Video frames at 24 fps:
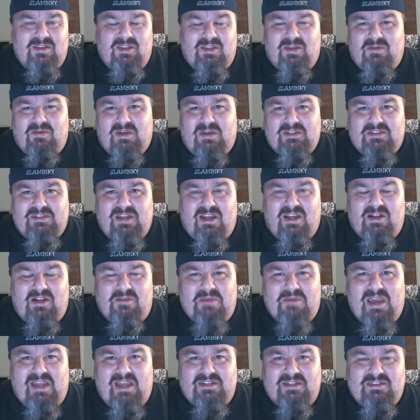the US title
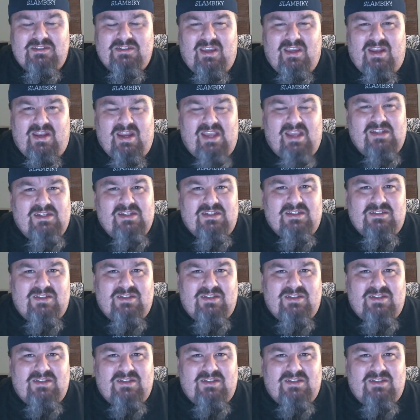match, and AJ